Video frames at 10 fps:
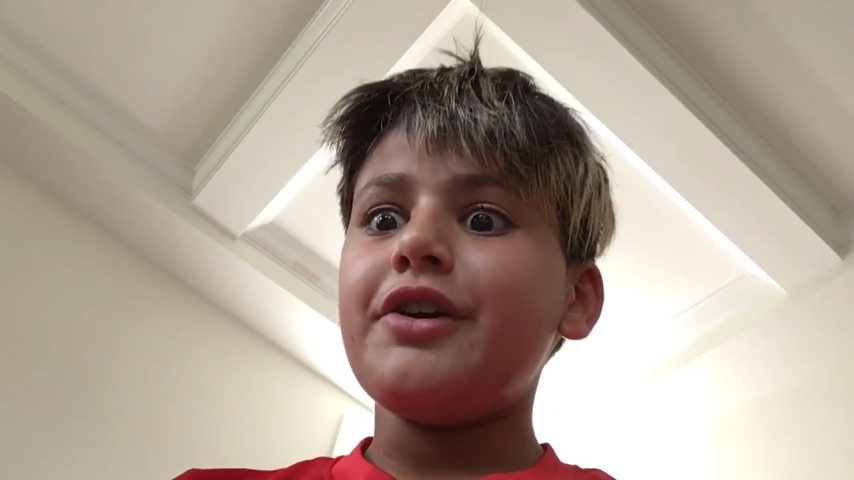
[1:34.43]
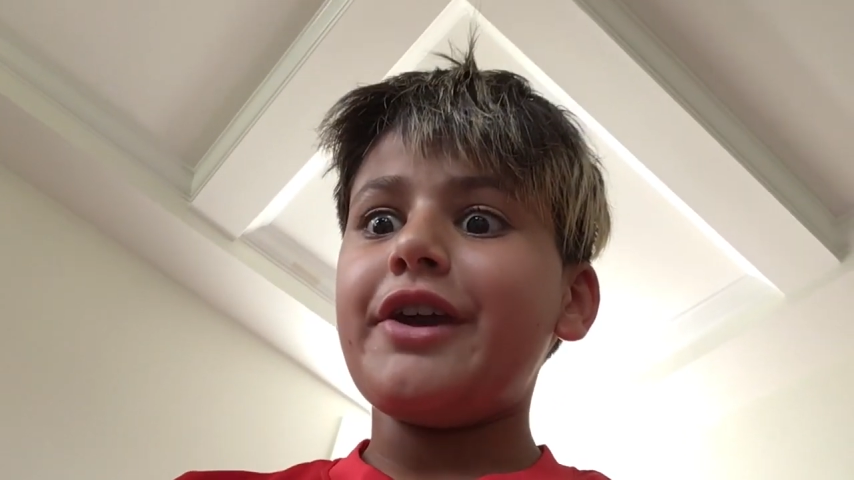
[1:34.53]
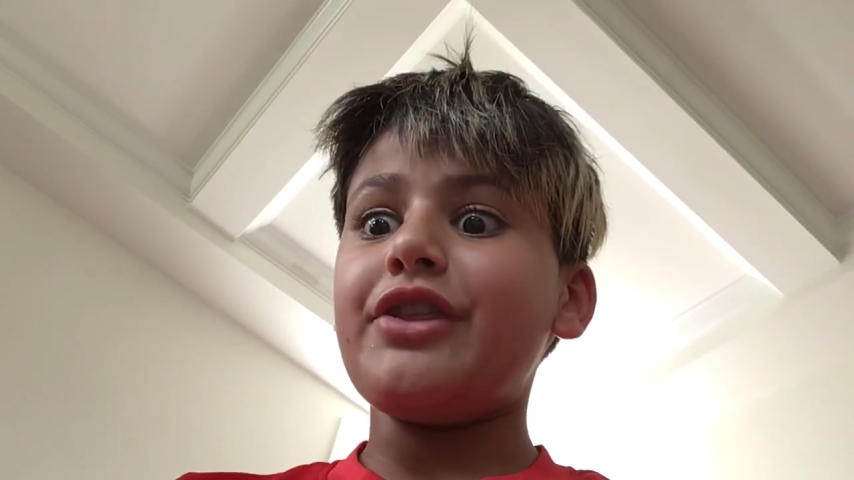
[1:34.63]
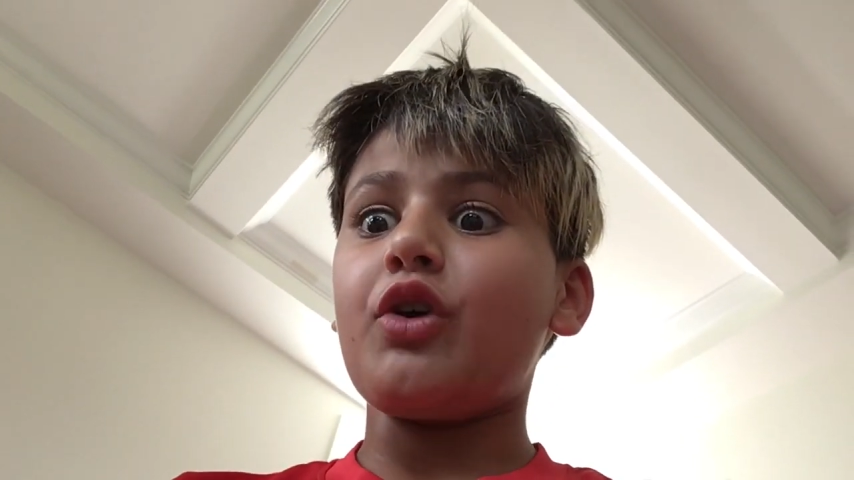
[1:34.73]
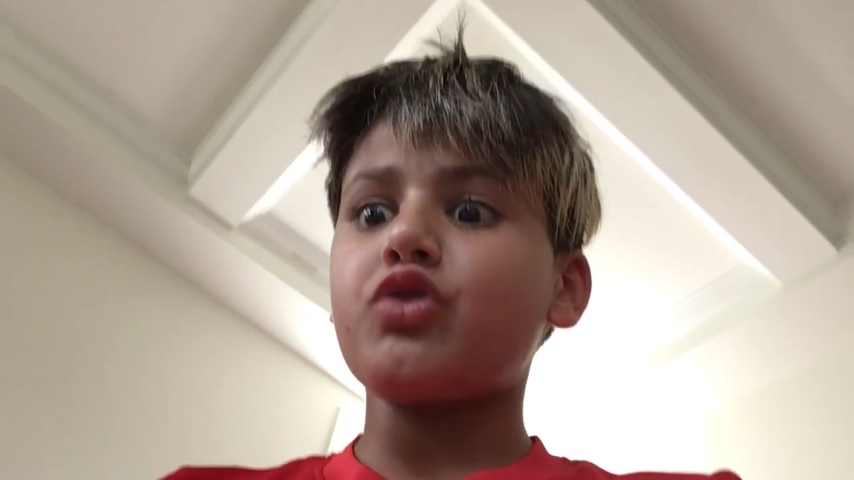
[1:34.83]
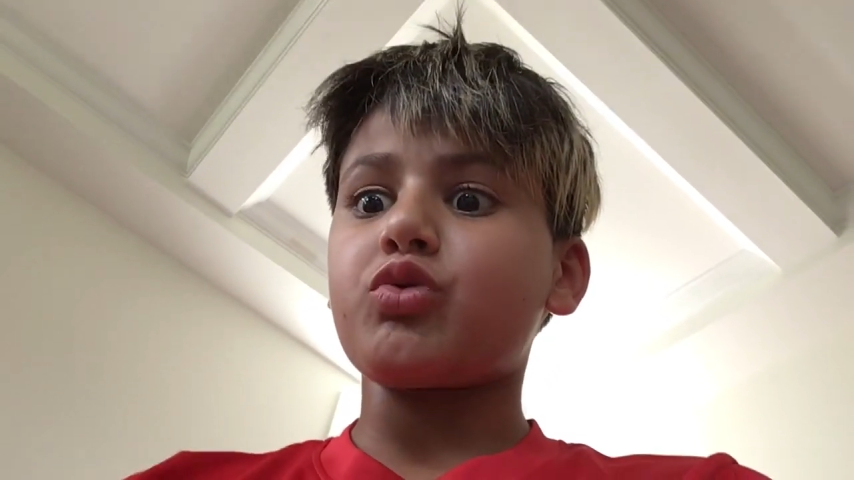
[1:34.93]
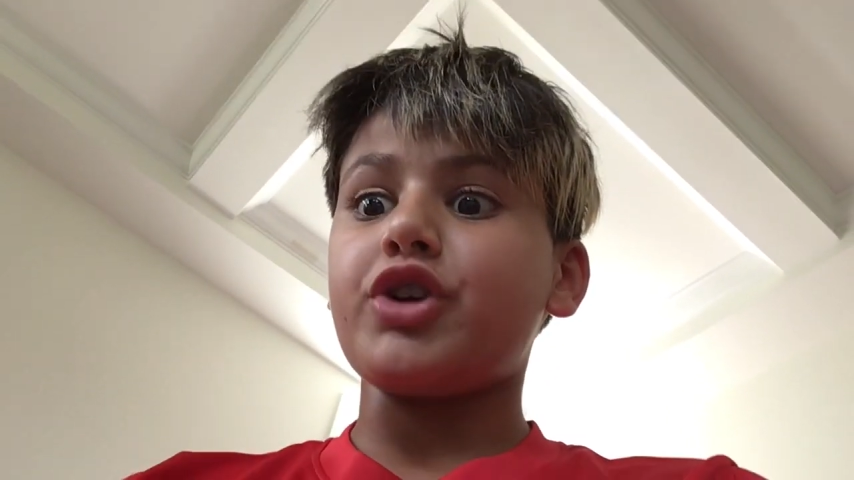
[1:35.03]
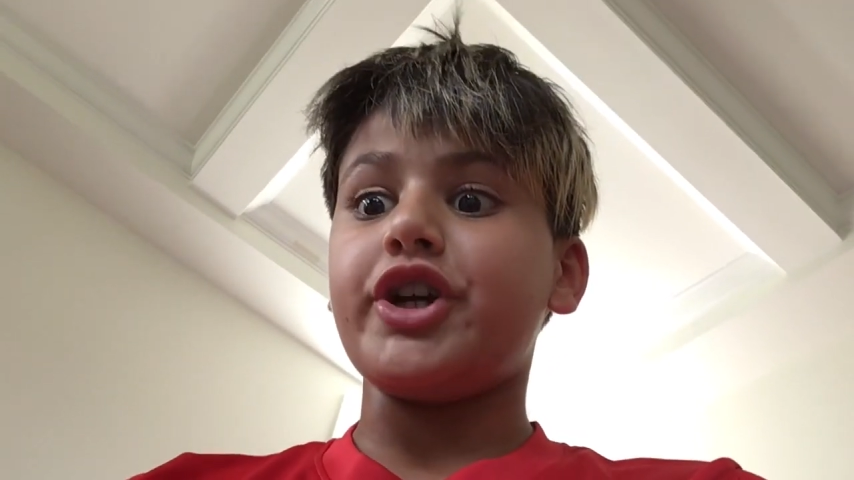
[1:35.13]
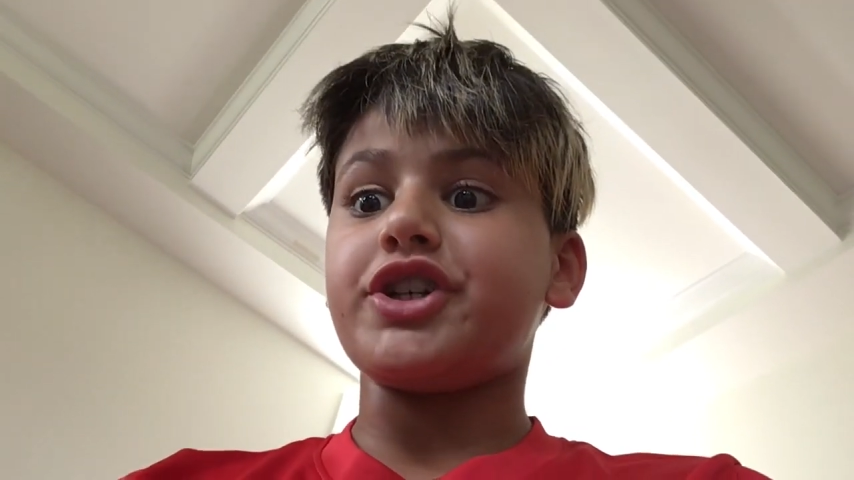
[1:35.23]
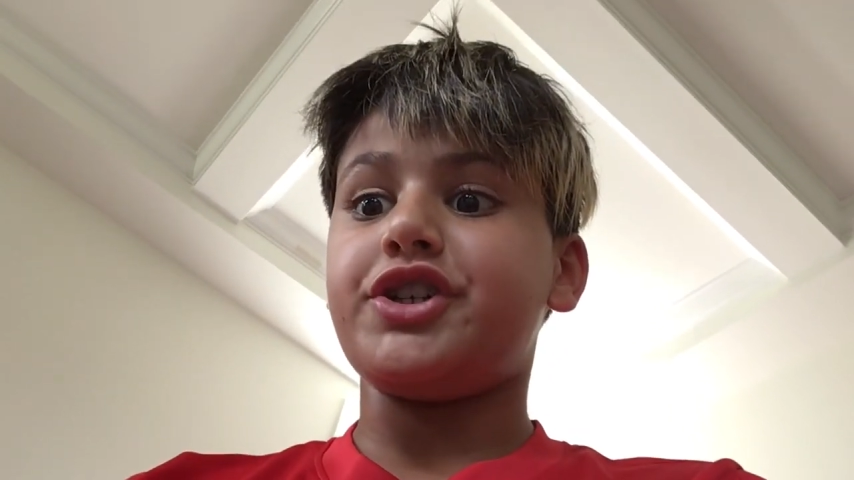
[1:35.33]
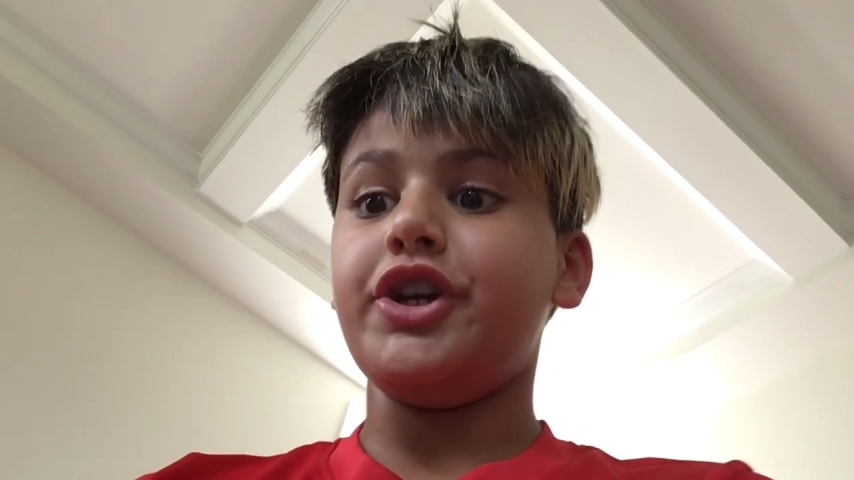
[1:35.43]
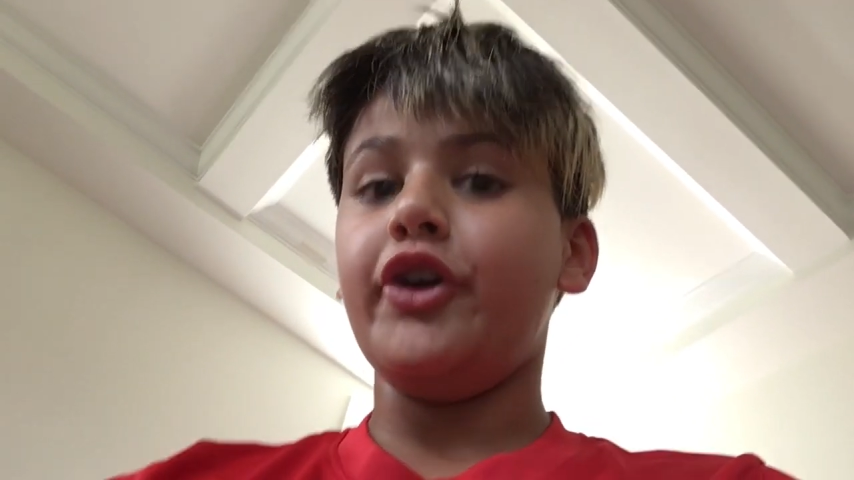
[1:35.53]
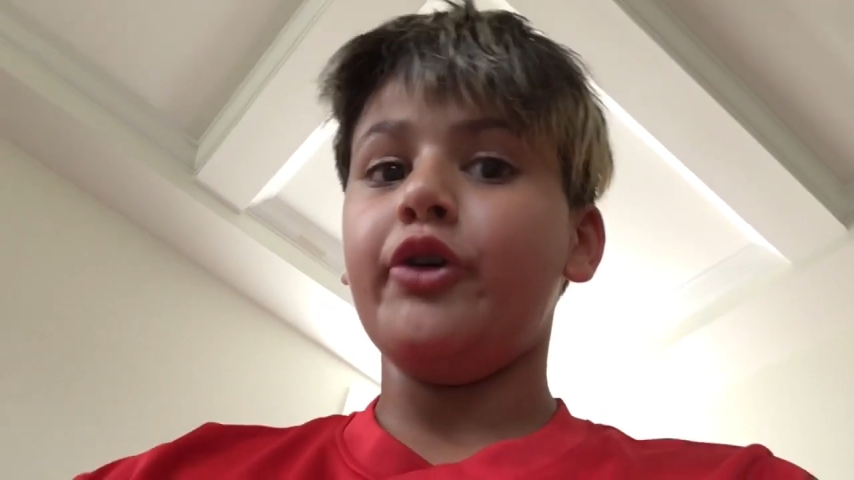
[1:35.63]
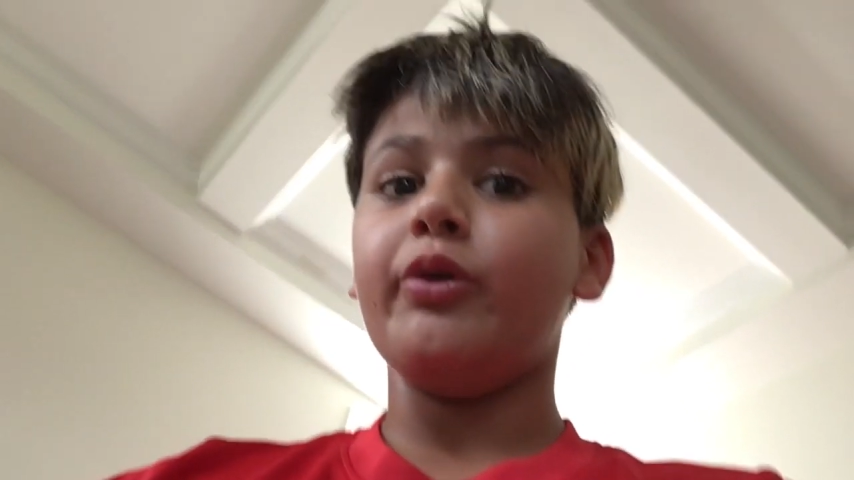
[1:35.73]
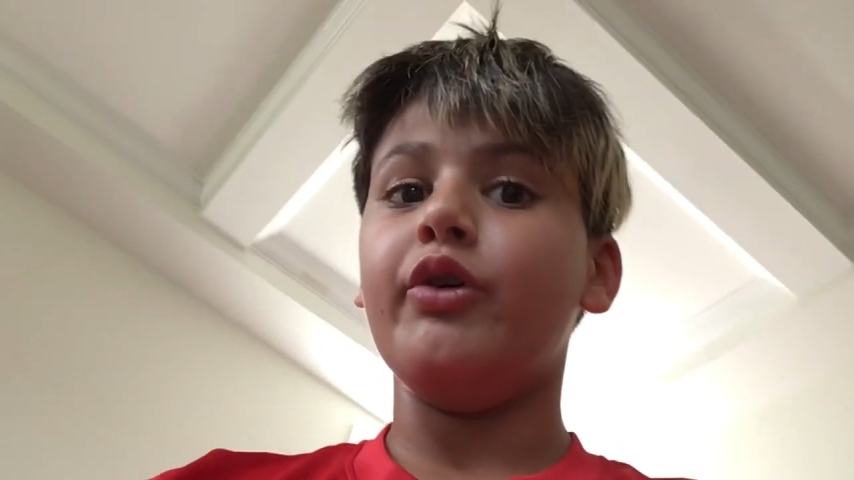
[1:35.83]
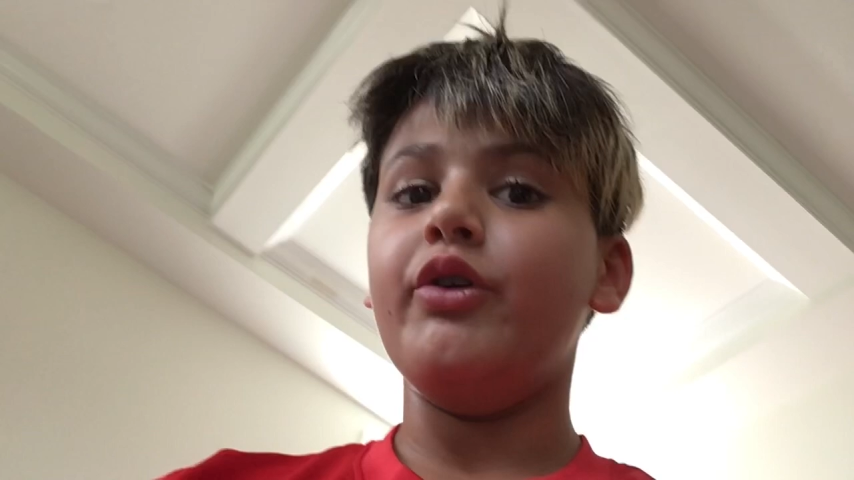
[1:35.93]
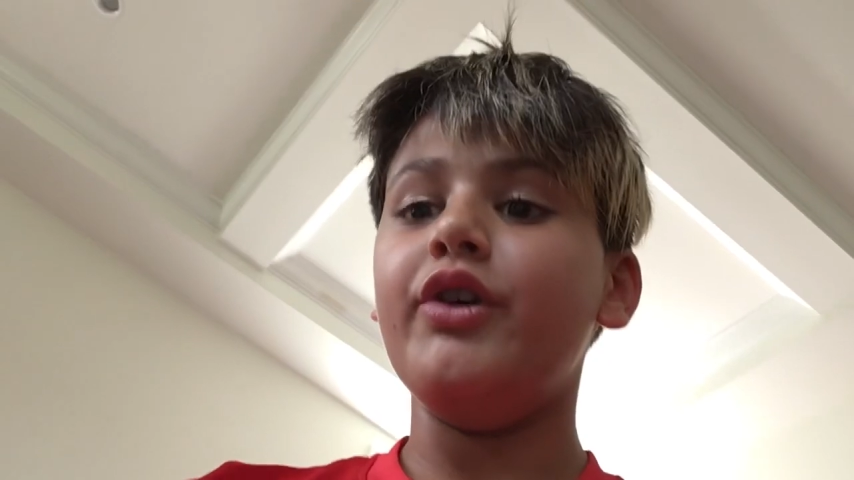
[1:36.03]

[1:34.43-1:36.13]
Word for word: And those were just two.